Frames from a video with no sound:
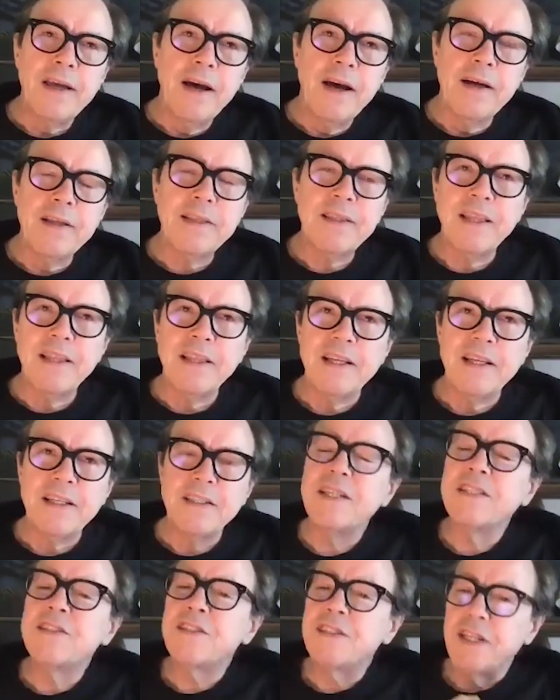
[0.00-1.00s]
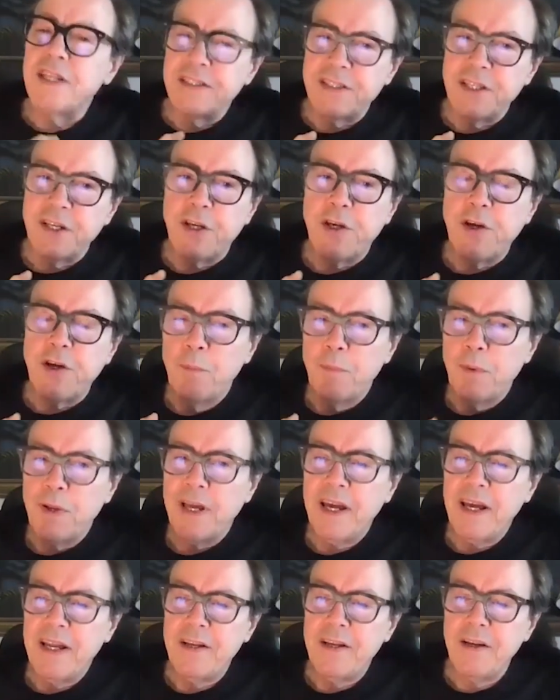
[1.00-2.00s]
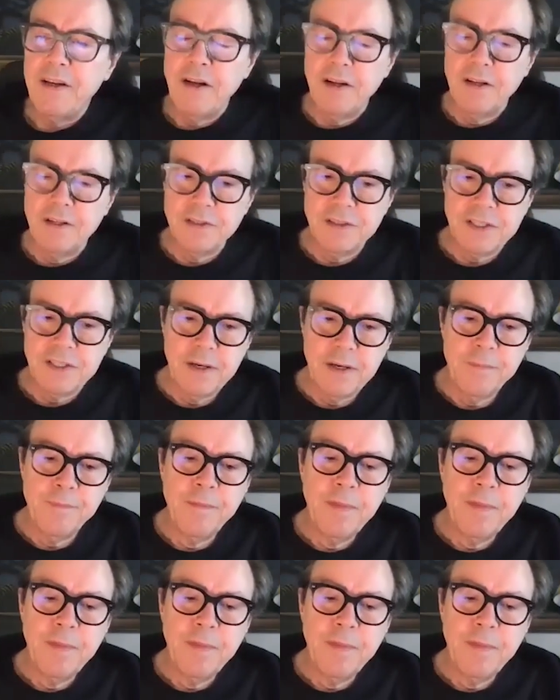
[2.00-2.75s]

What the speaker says: I think that it's a complicated answer.